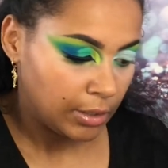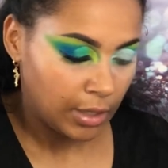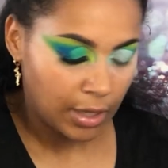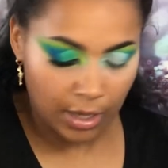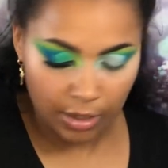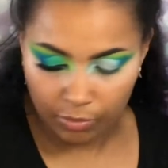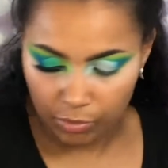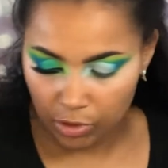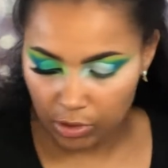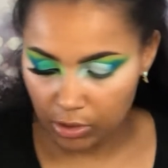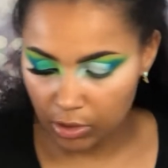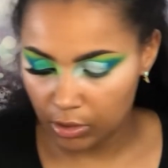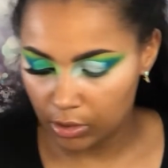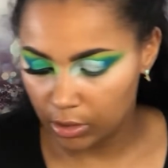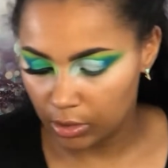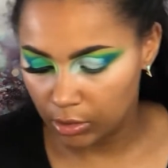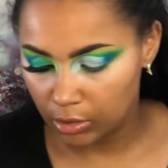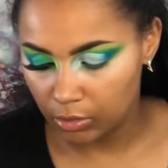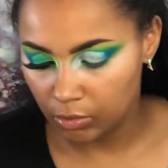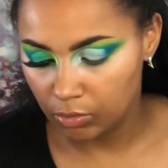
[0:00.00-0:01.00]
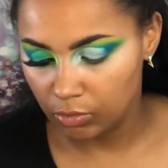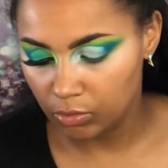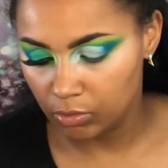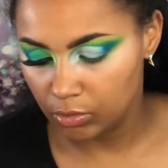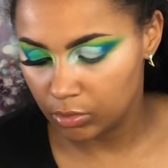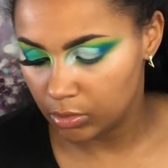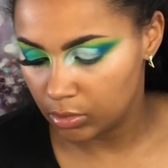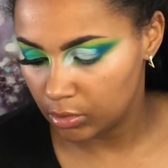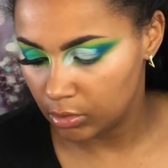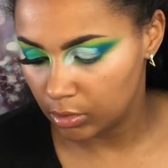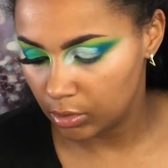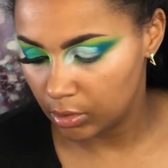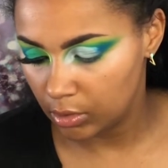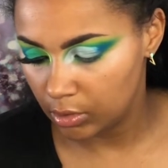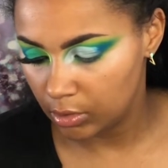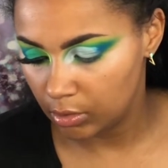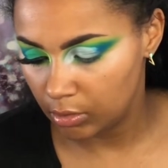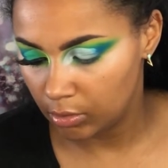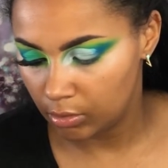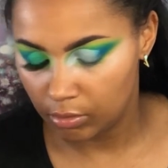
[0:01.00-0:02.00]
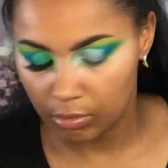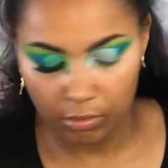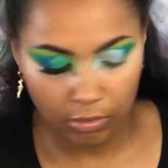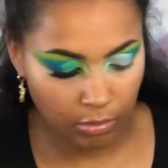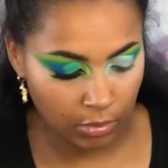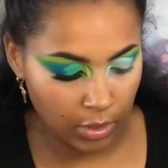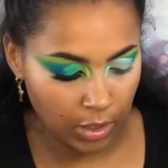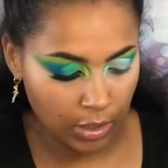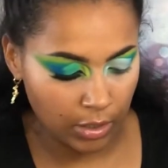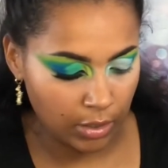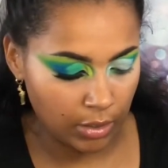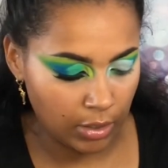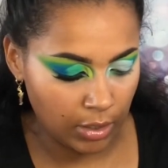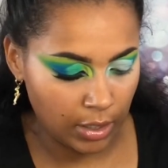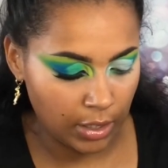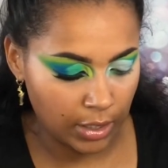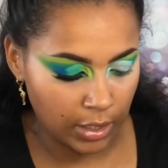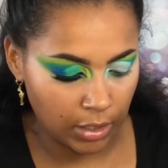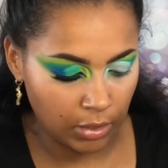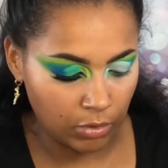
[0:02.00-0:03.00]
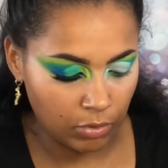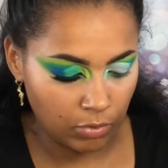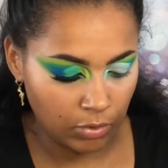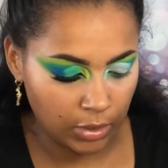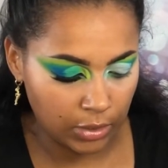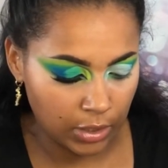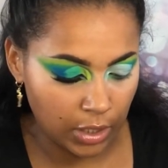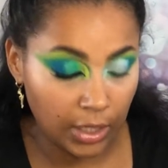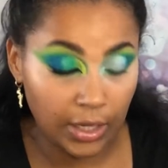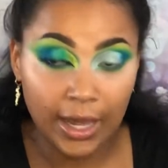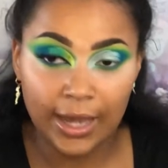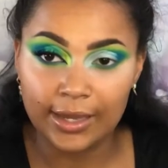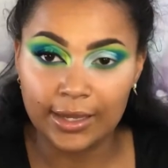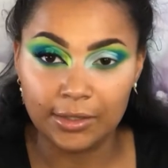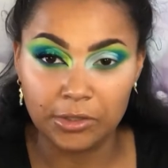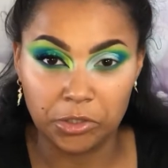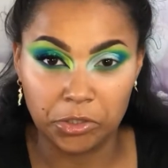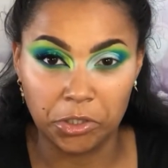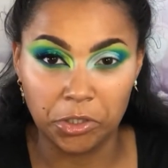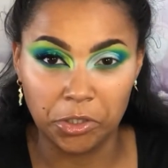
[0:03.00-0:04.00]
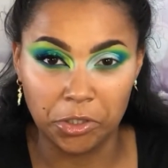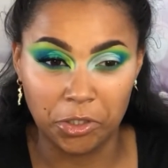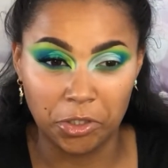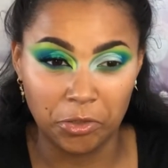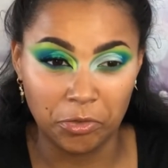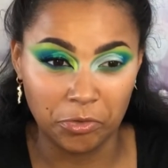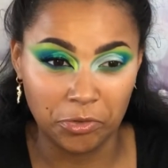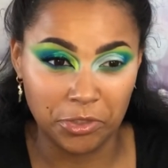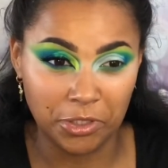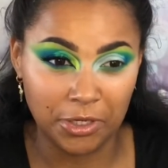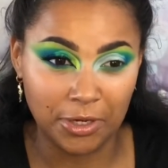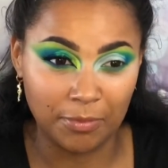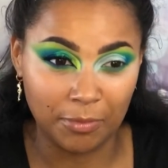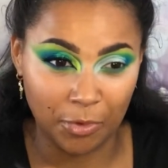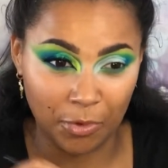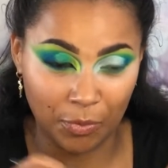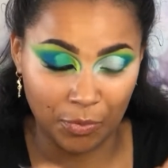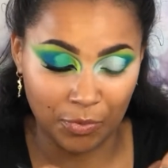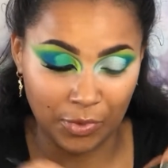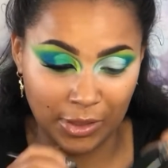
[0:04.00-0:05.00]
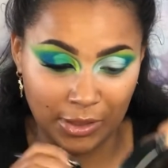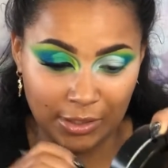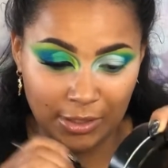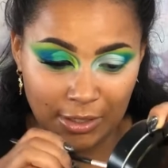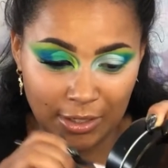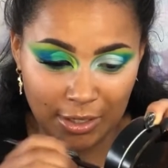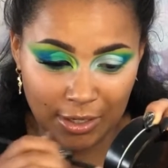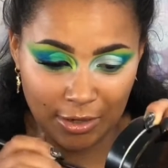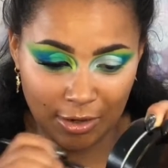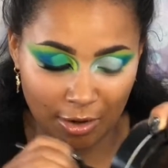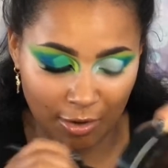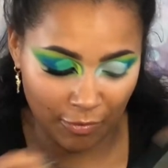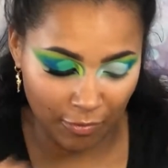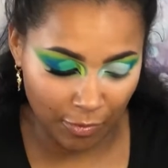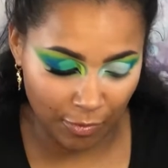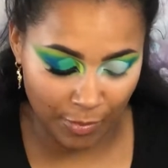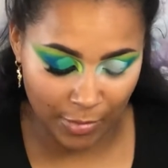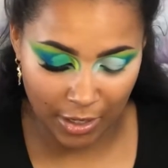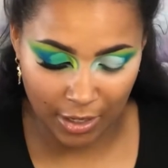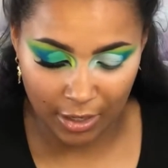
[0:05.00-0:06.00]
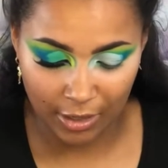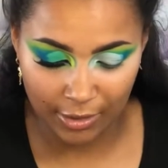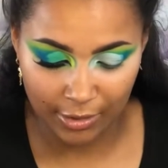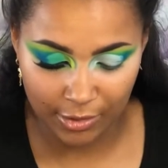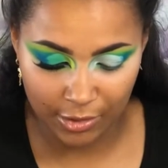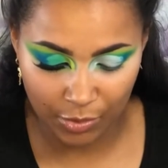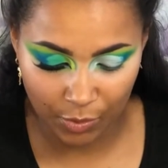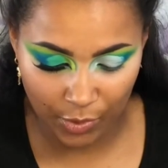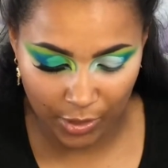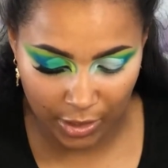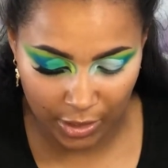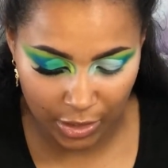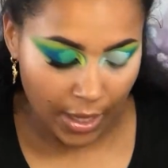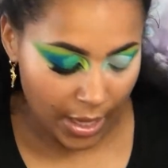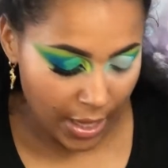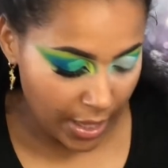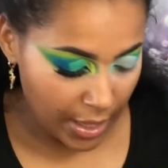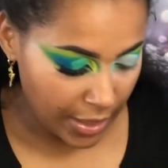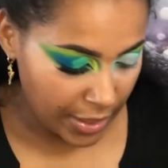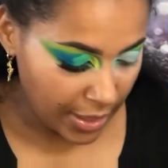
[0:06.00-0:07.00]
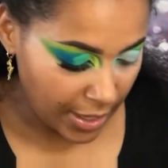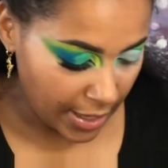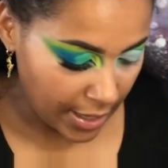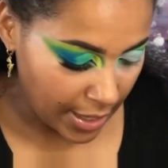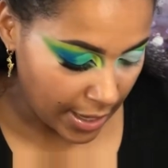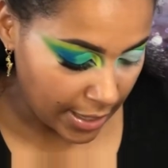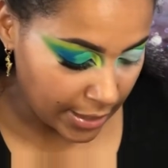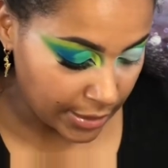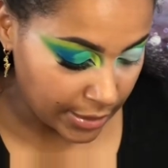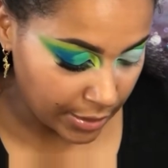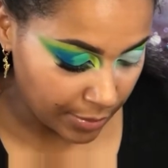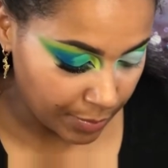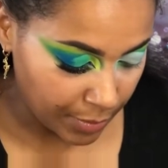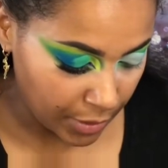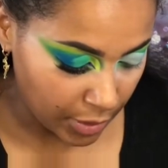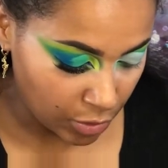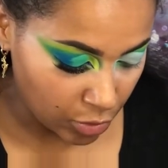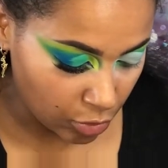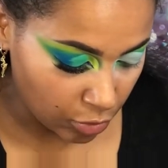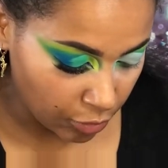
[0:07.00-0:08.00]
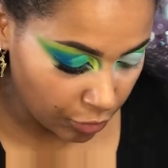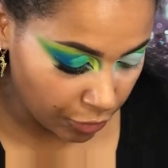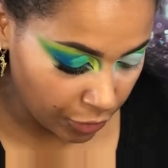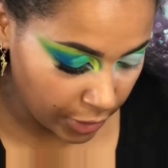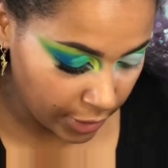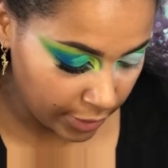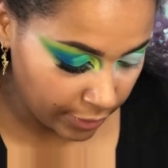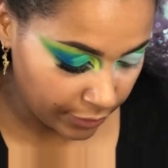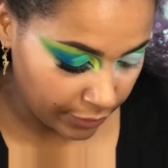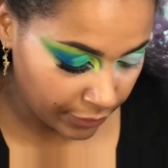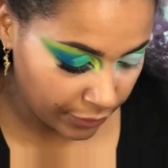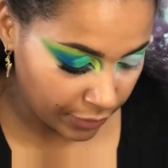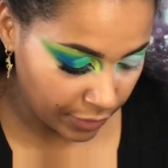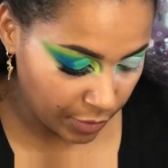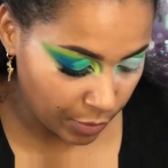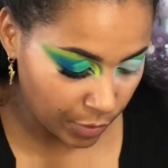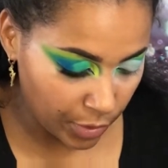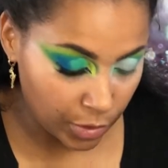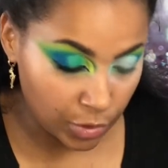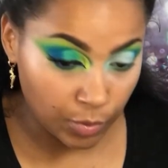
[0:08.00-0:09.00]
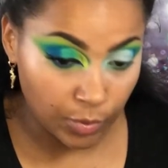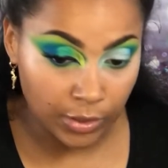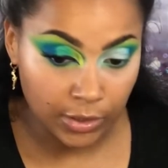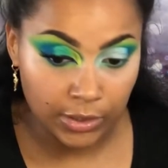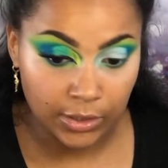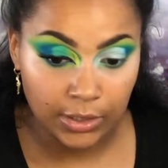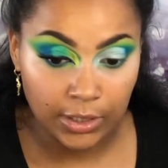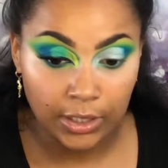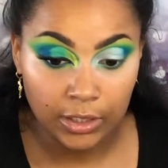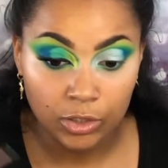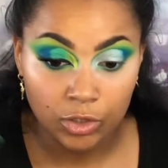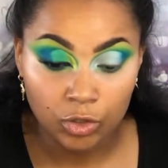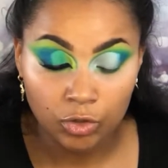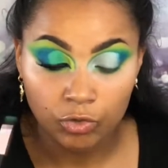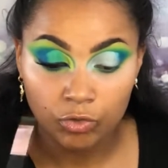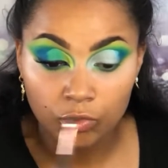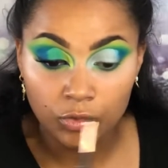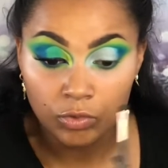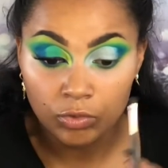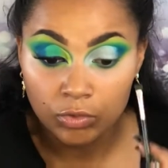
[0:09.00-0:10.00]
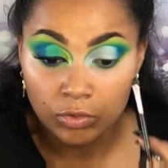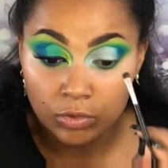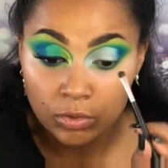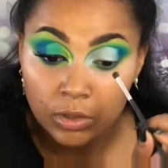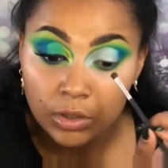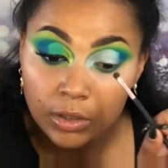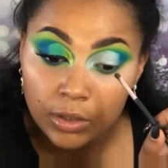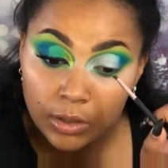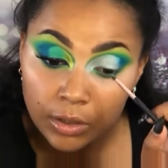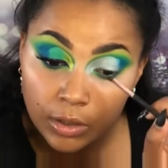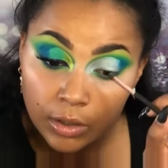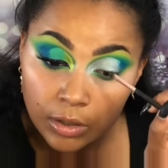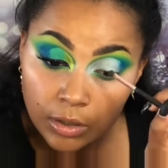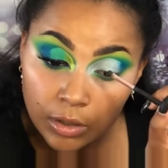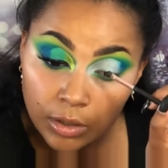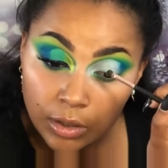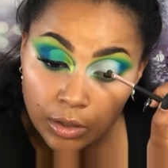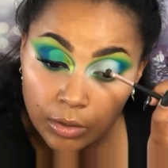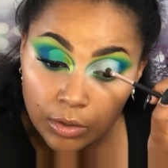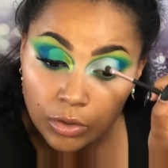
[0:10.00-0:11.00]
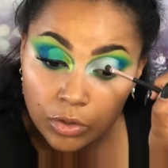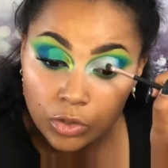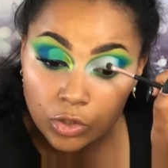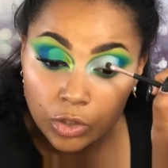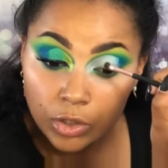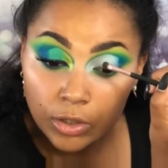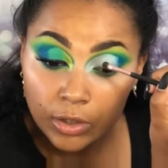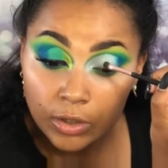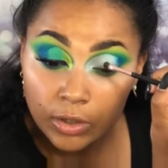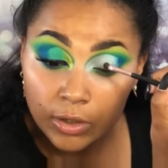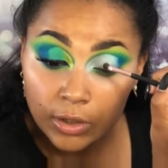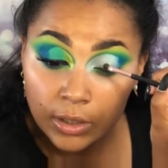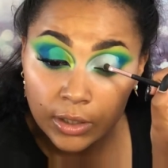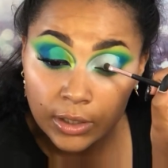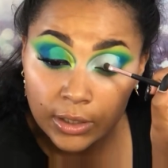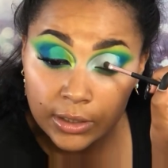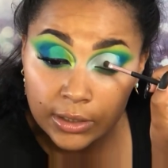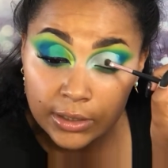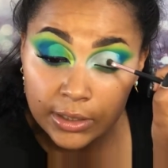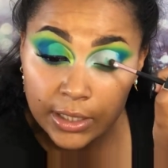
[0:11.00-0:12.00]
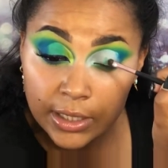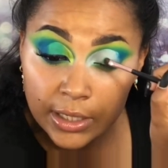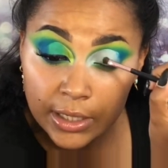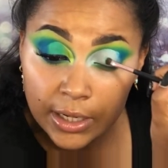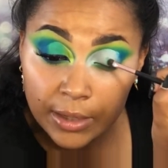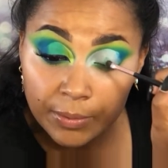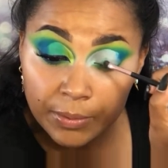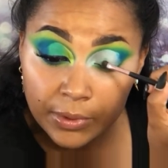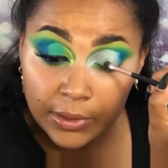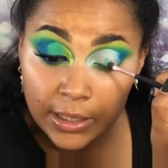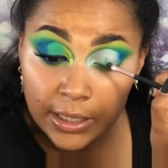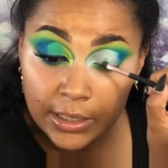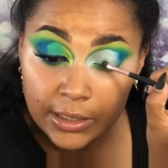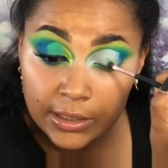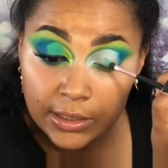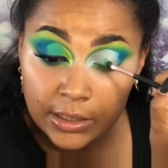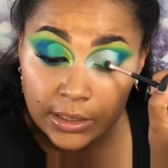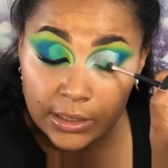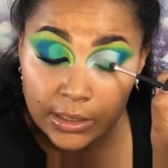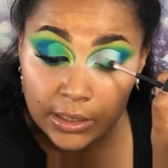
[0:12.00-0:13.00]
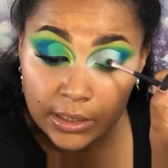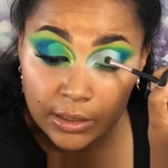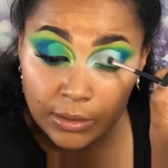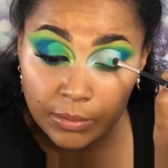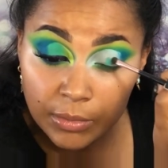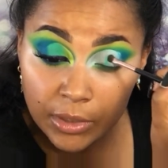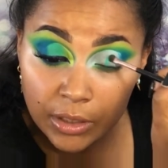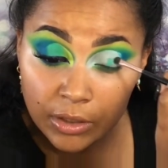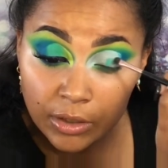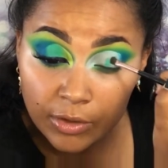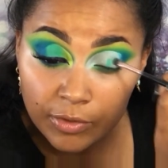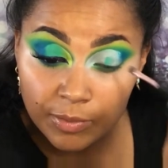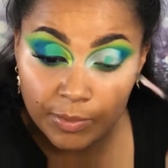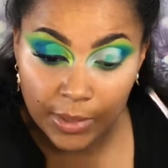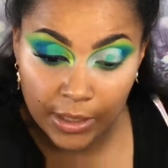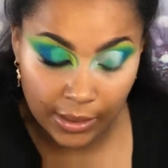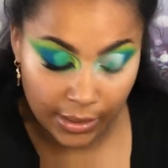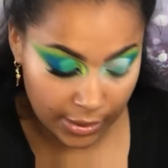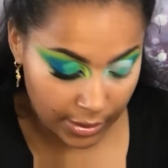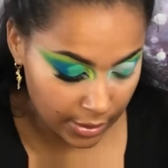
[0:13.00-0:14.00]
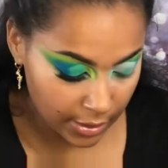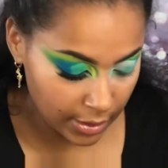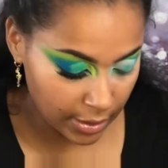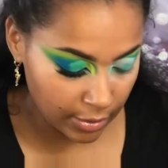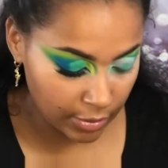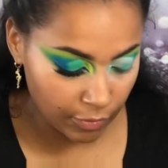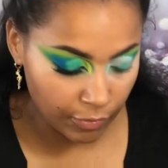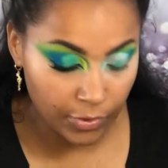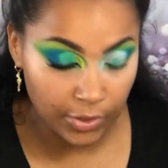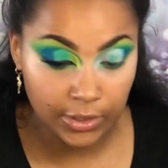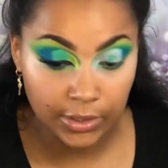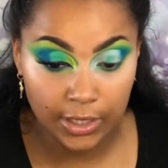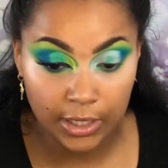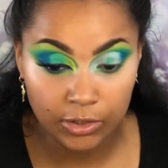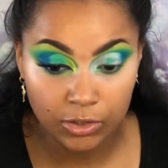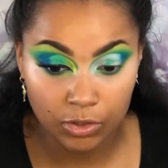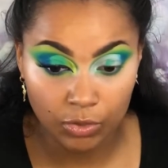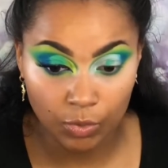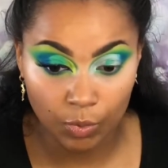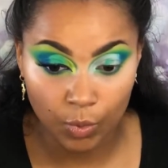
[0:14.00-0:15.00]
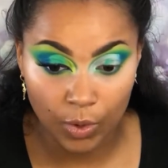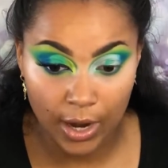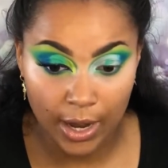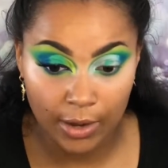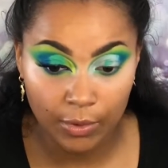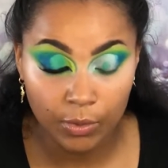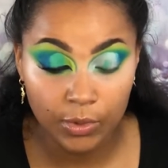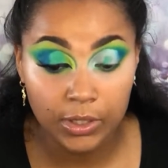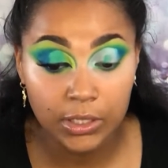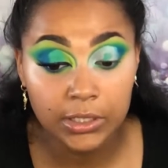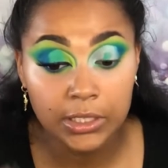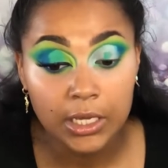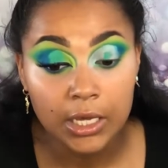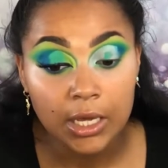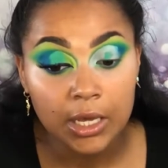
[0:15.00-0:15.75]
I'm just gonna use, yeah, nah, I can still use it. I'm cleaning it off with my color switch. And then I dip into Reef, which was the true turquoise. And I placed this in the middle of my lid. And the reason as to why was